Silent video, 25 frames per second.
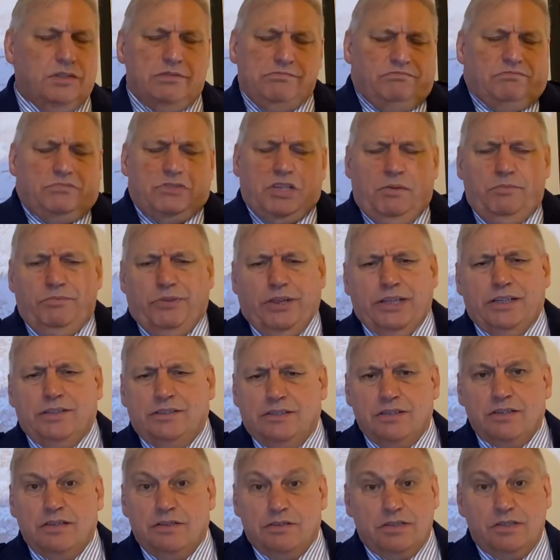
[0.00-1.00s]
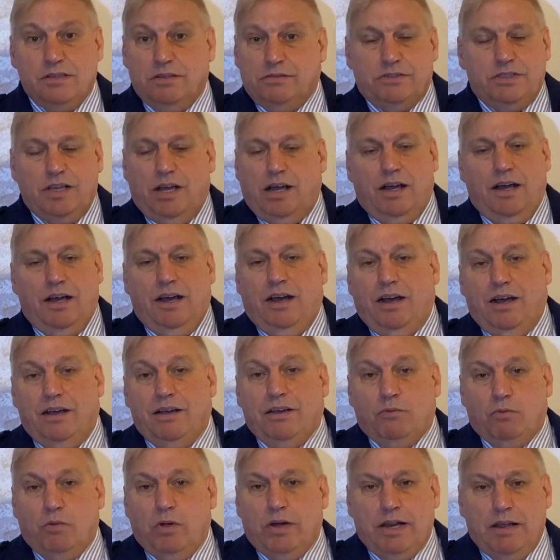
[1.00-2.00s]
Something,
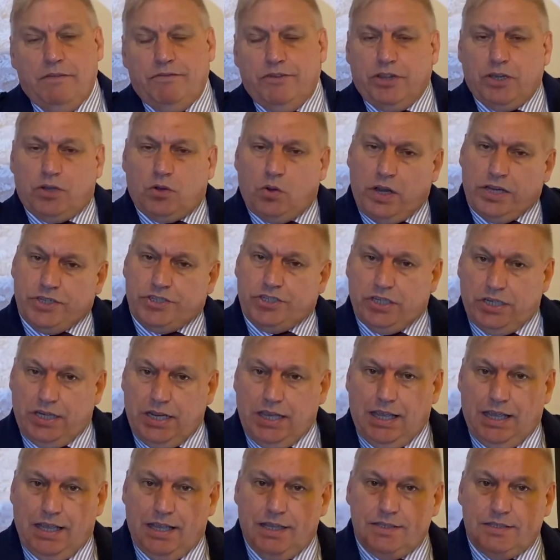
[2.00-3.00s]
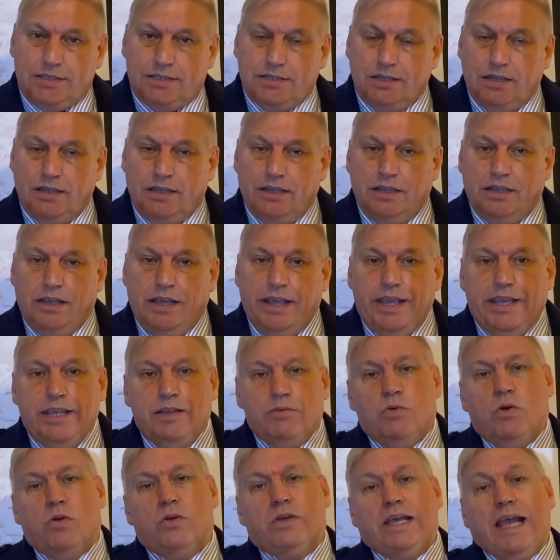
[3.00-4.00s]
whatever the question is, he
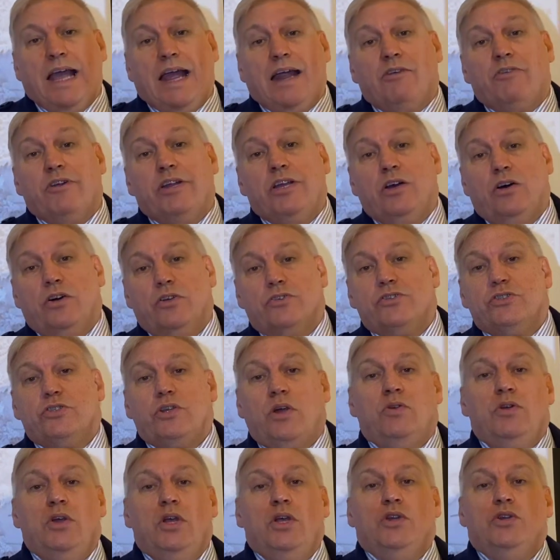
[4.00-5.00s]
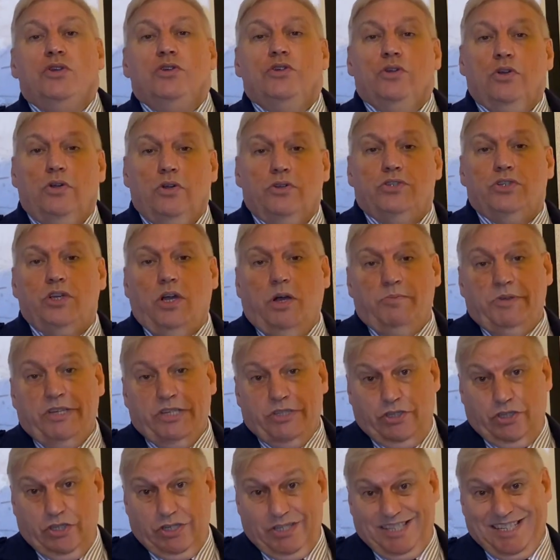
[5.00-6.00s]
will carry on. So your job is
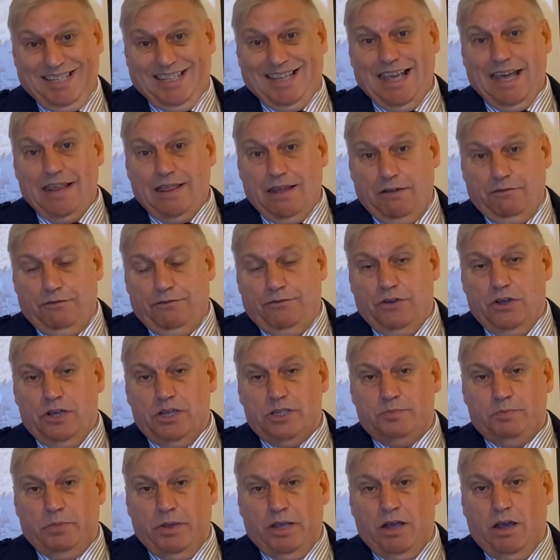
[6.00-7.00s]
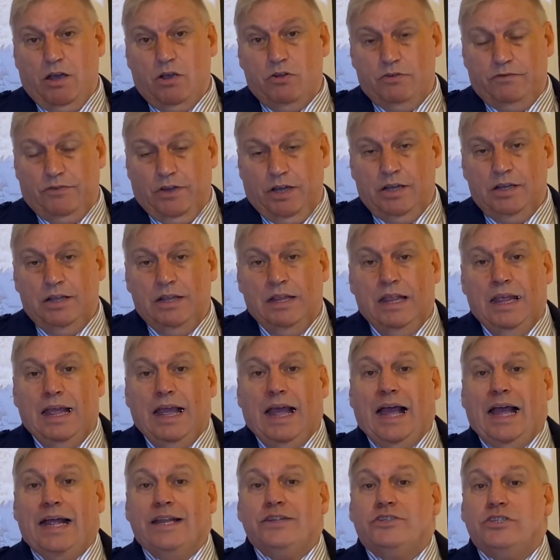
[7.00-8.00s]
just to get that first bit over
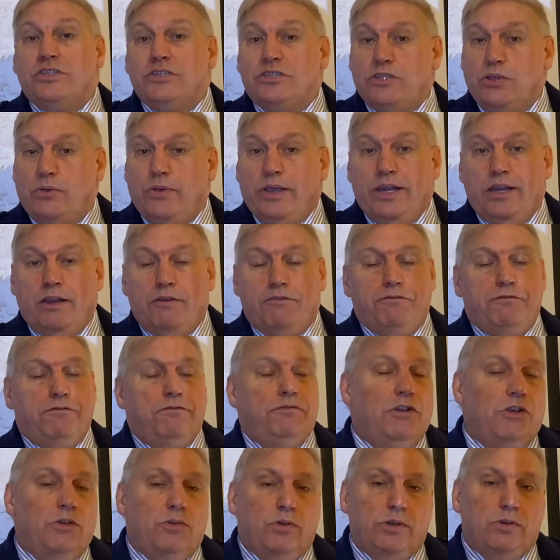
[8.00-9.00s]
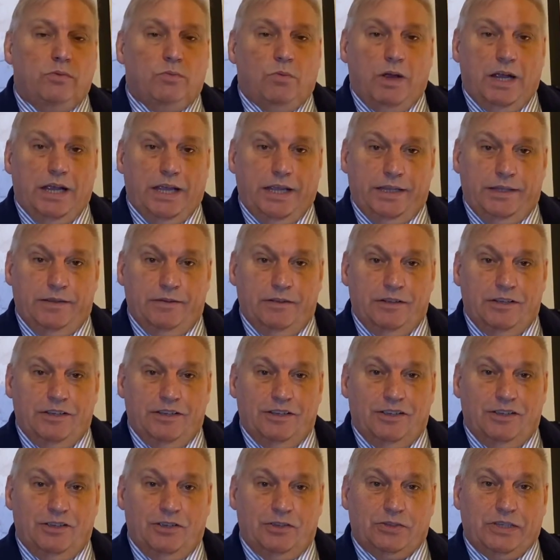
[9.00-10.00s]
and to do it in a fluent way.
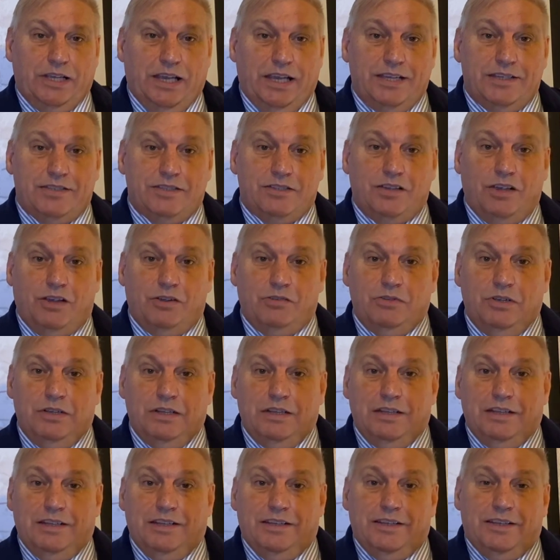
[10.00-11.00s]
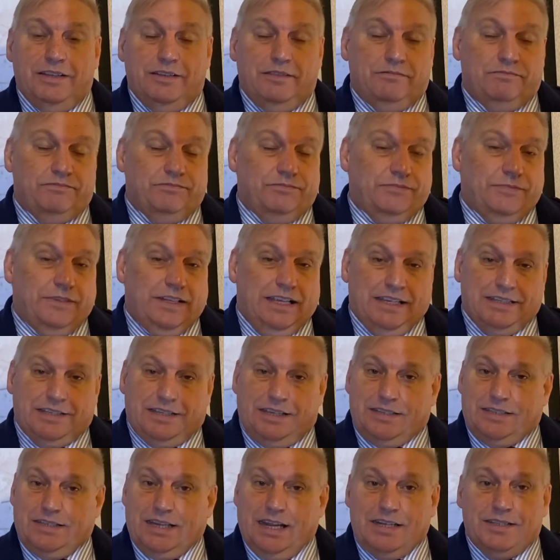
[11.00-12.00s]
Okay, so as I
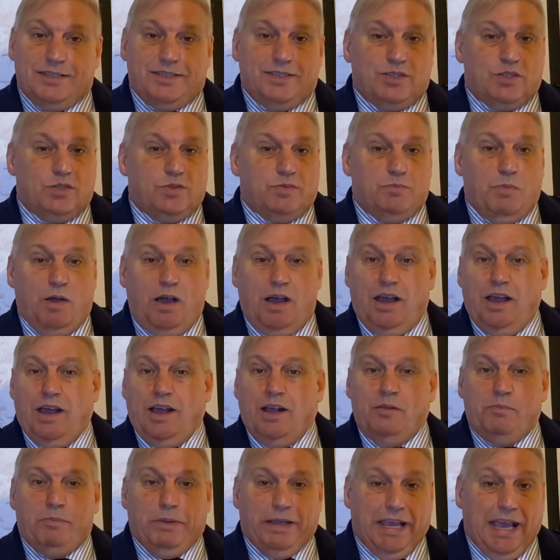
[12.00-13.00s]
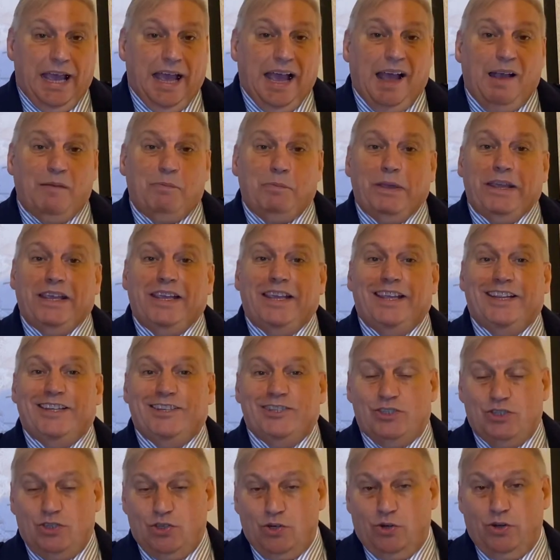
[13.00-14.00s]
said, smile, be happy,
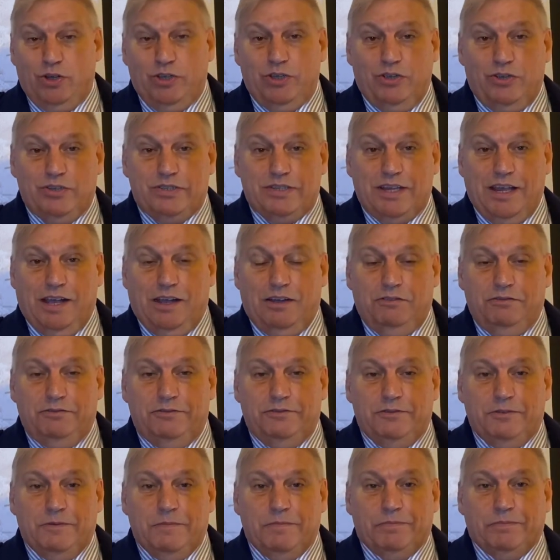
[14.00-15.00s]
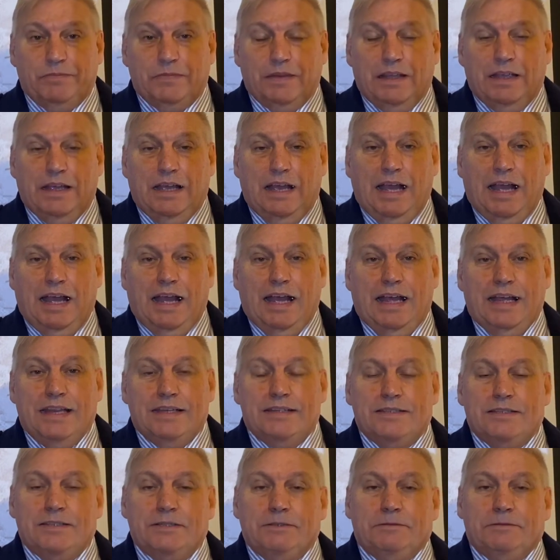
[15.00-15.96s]
enjoy yourself, and